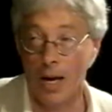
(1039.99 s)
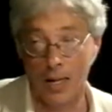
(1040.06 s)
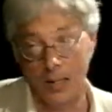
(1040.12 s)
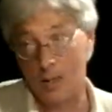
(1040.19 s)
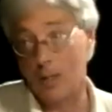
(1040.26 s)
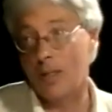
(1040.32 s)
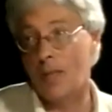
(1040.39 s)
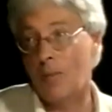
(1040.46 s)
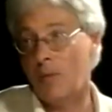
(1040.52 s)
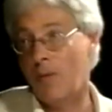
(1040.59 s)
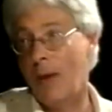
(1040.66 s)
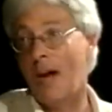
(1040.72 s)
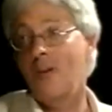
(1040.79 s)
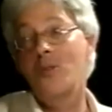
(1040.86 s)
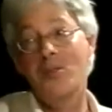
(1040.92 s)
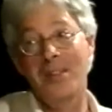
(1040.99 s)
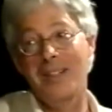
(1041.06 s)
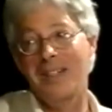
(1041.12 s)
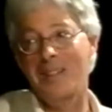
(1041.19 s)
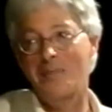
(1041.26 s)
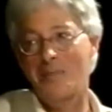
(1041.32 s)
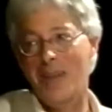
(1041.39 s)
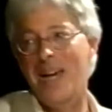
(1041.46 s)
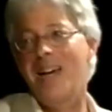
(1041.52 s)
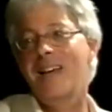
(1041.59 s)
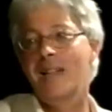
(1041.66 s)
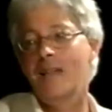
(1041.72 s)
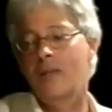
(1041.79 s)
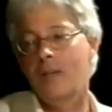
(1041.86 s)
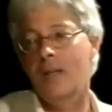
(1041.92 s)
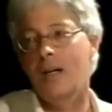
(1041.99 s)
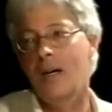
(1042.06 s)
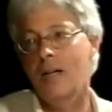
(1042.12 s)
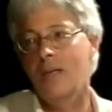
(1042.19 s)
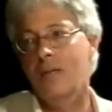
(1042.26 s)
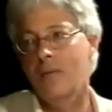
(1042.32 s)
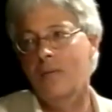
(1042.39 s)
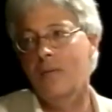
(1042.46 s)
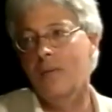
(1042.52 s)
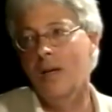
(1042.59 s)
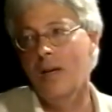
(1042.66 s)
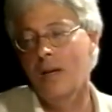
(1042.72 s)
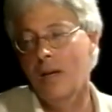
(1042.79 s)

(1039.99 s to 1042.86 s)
And so it's an example of how you can compare the different kinds of